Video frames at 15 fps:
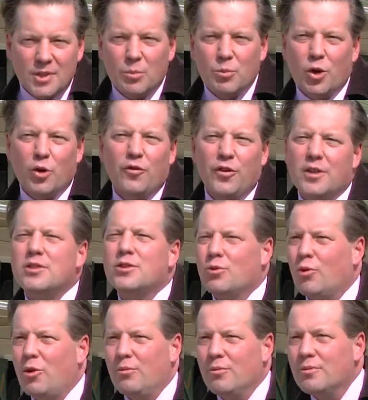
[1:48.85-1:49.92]
a perfect
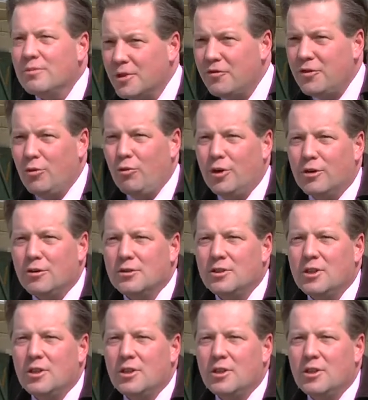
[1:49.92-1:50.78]
storm, if you will.